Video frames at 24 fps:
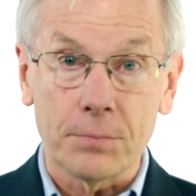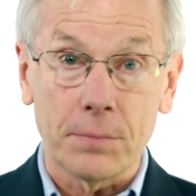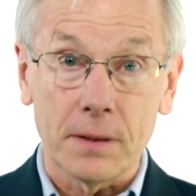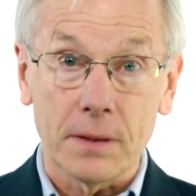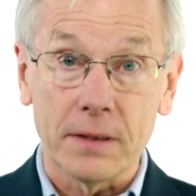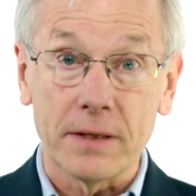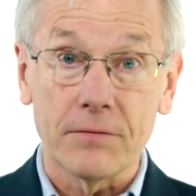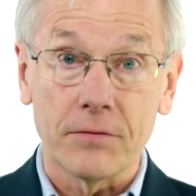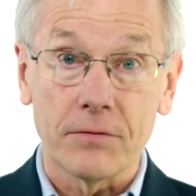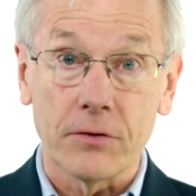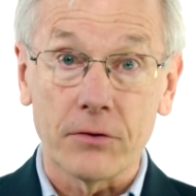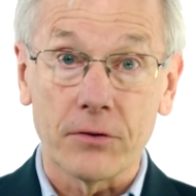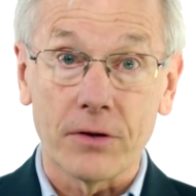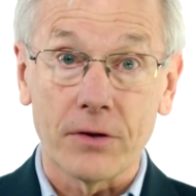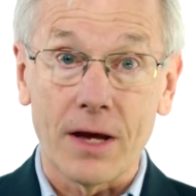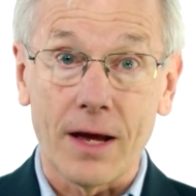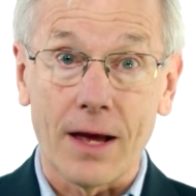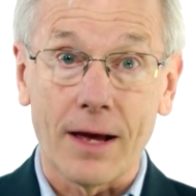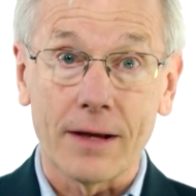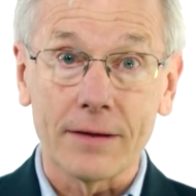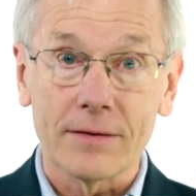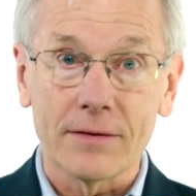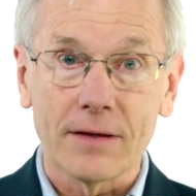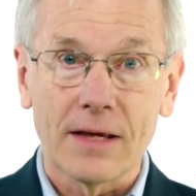believe it or
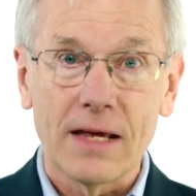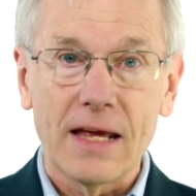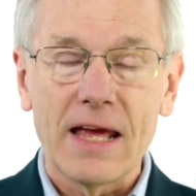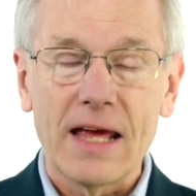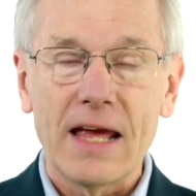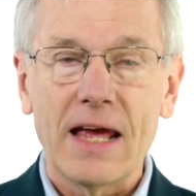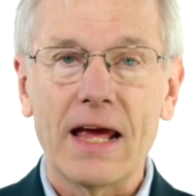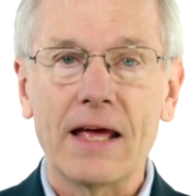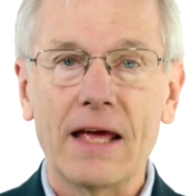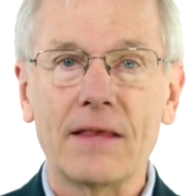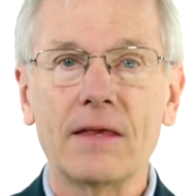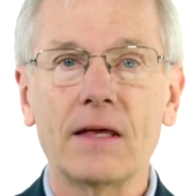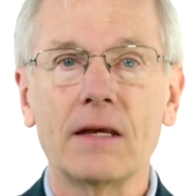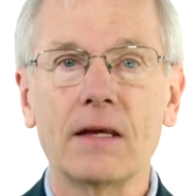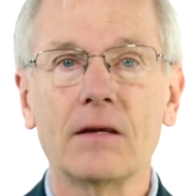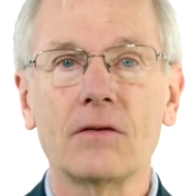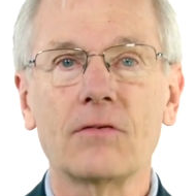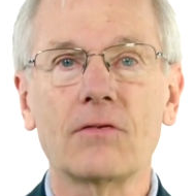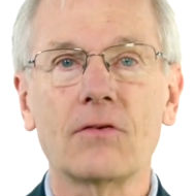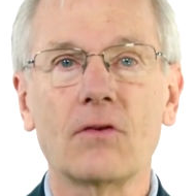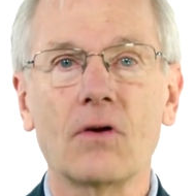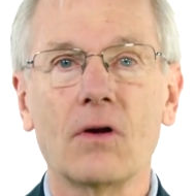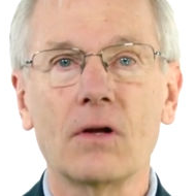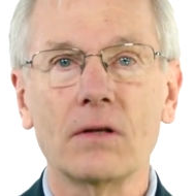not, and they'd
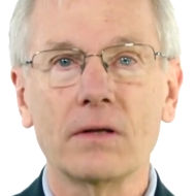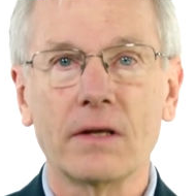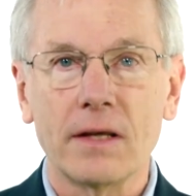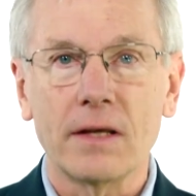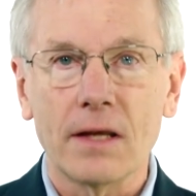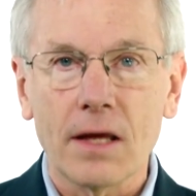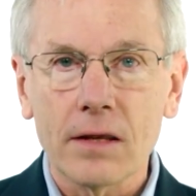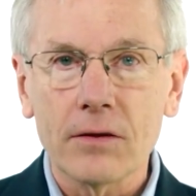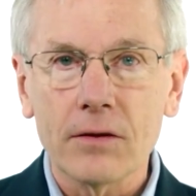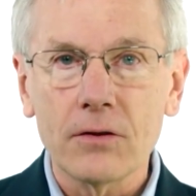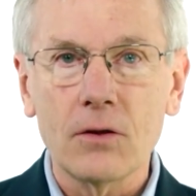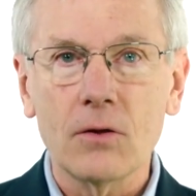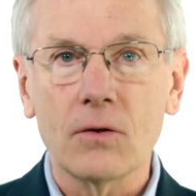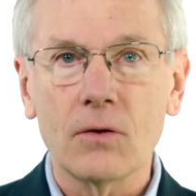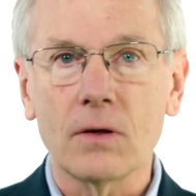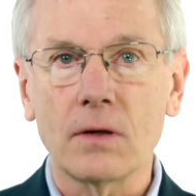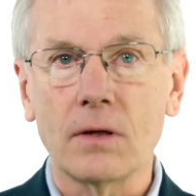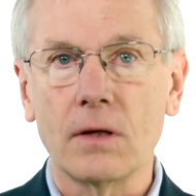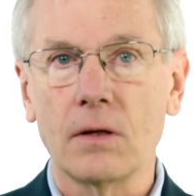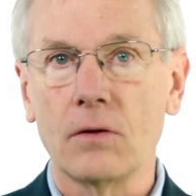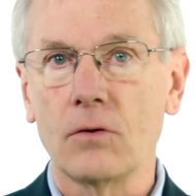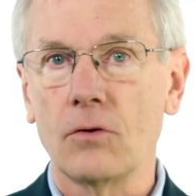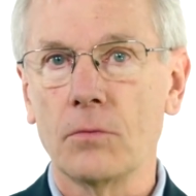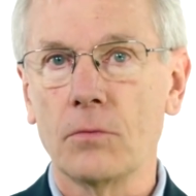installed another
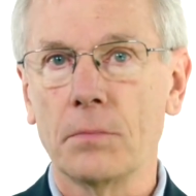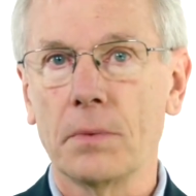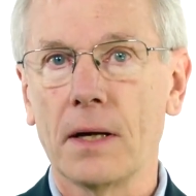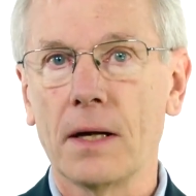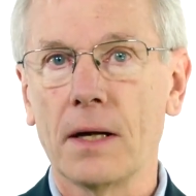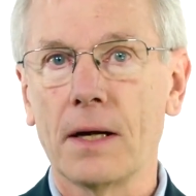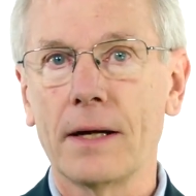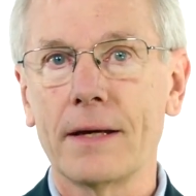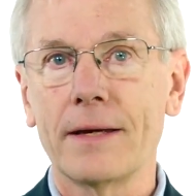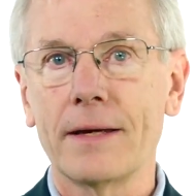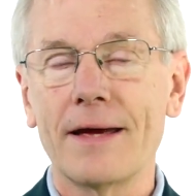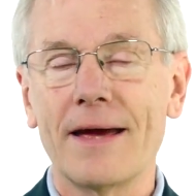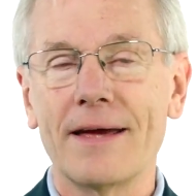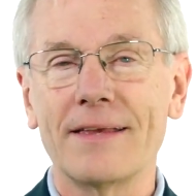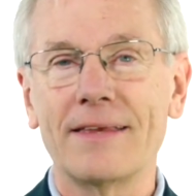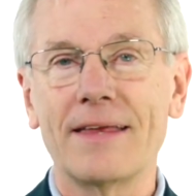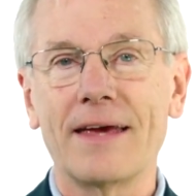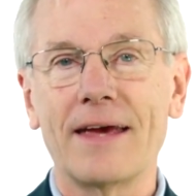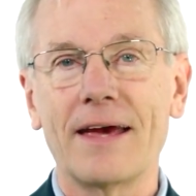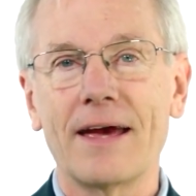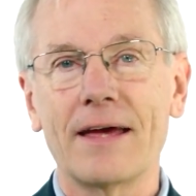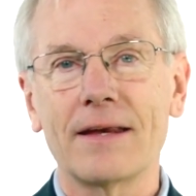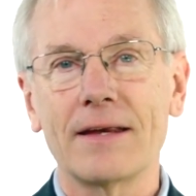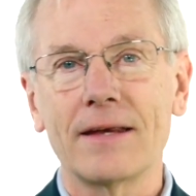unit in Dubai, and
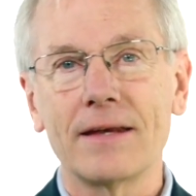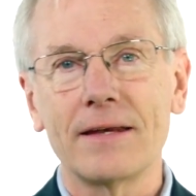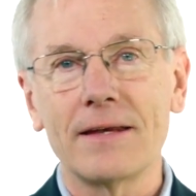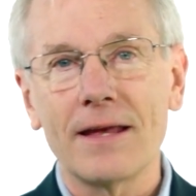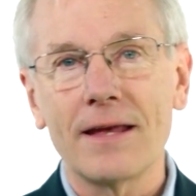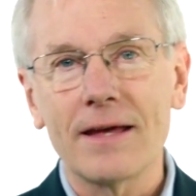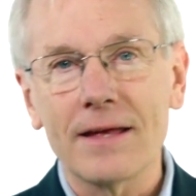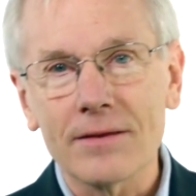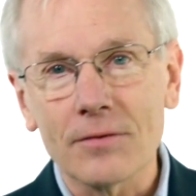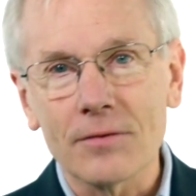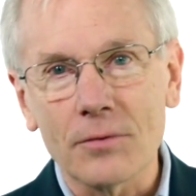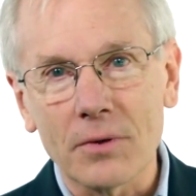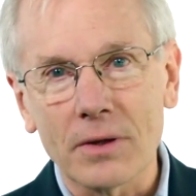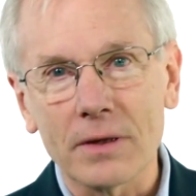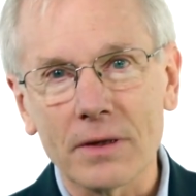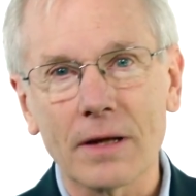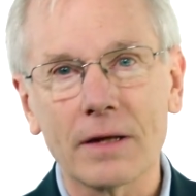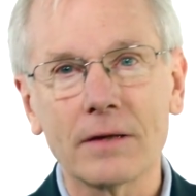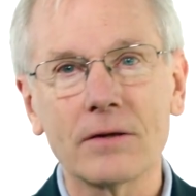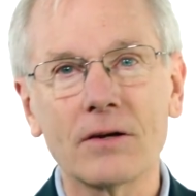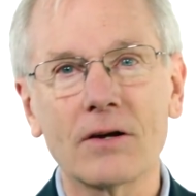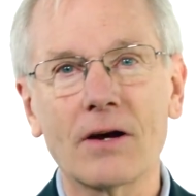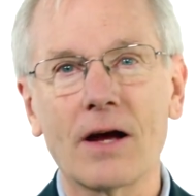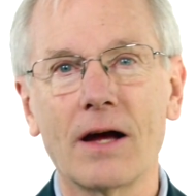they had another one
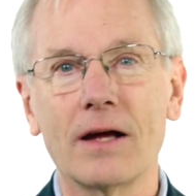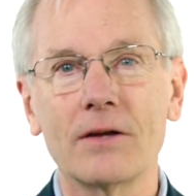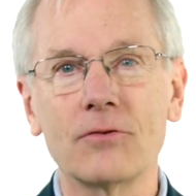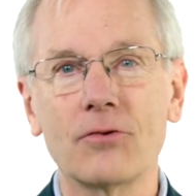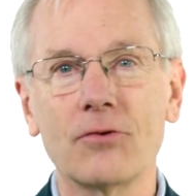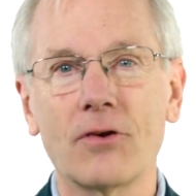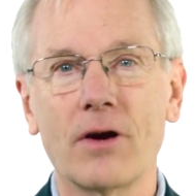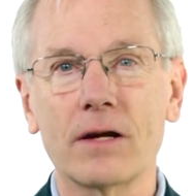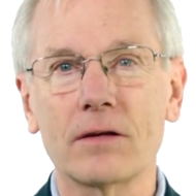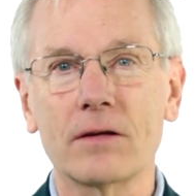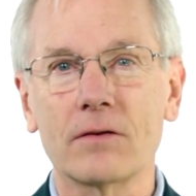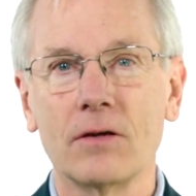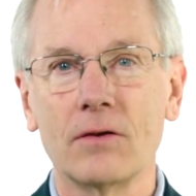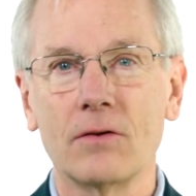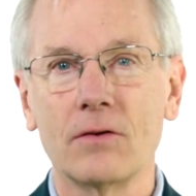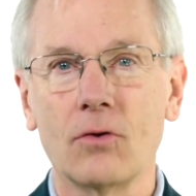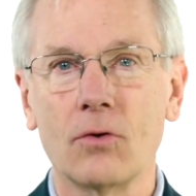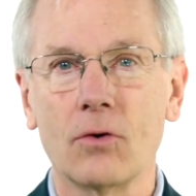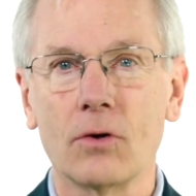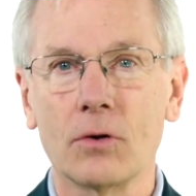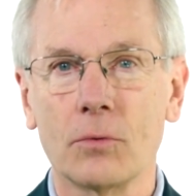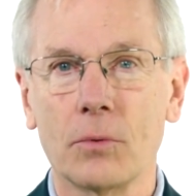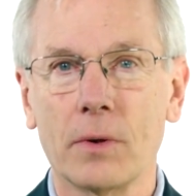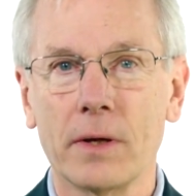under contract in
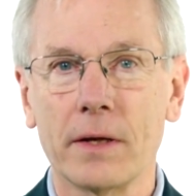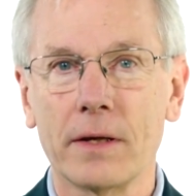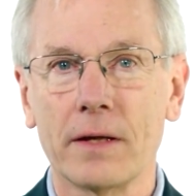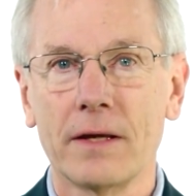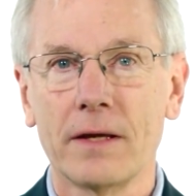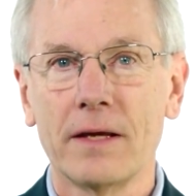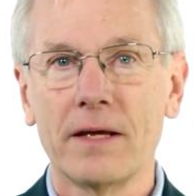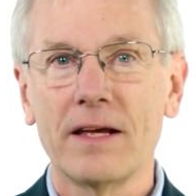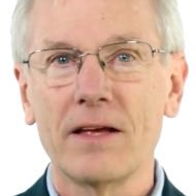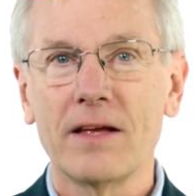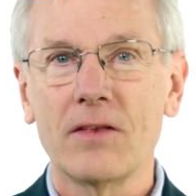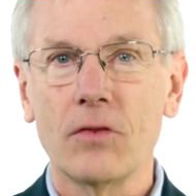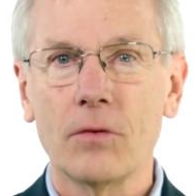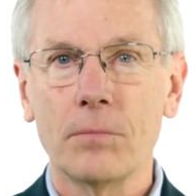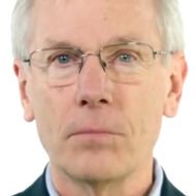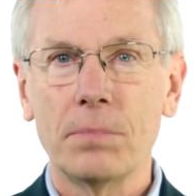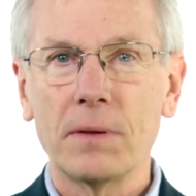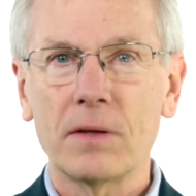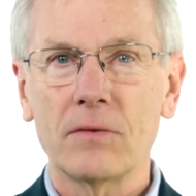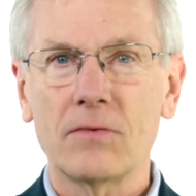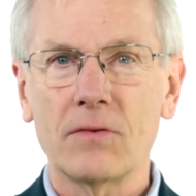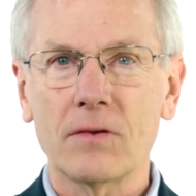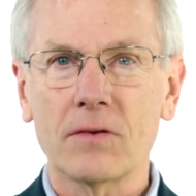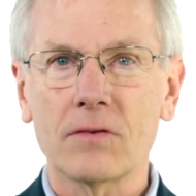Norway. The
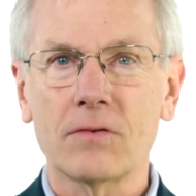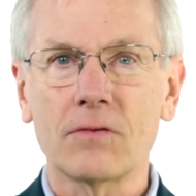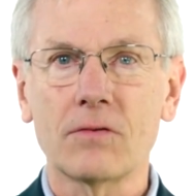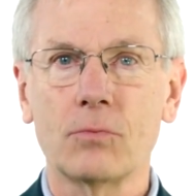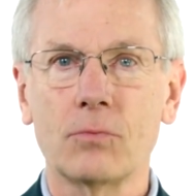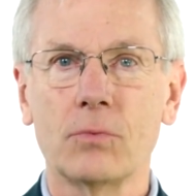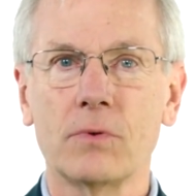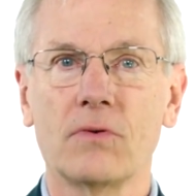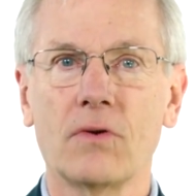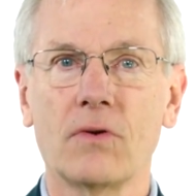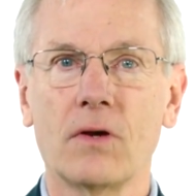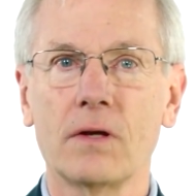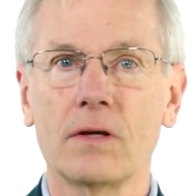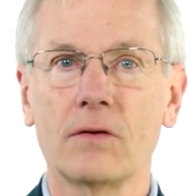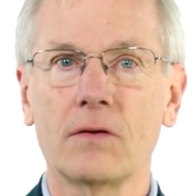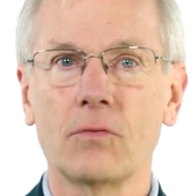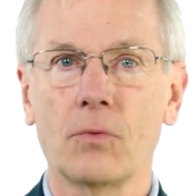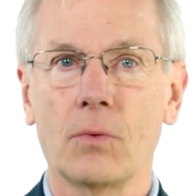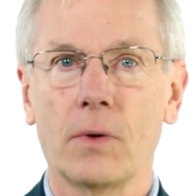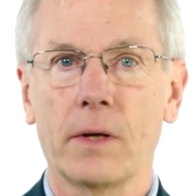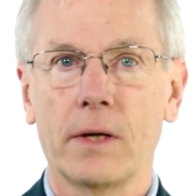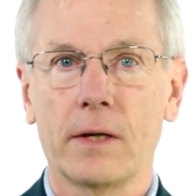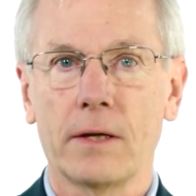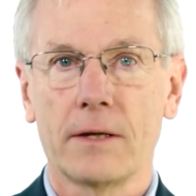business was on its
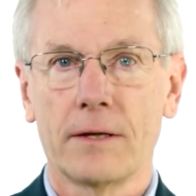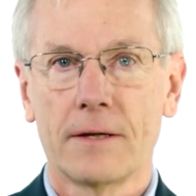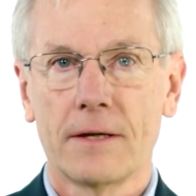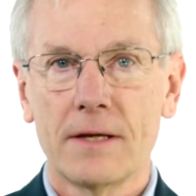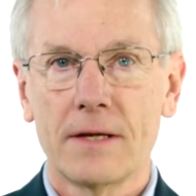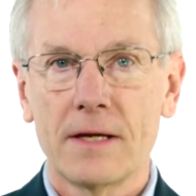way.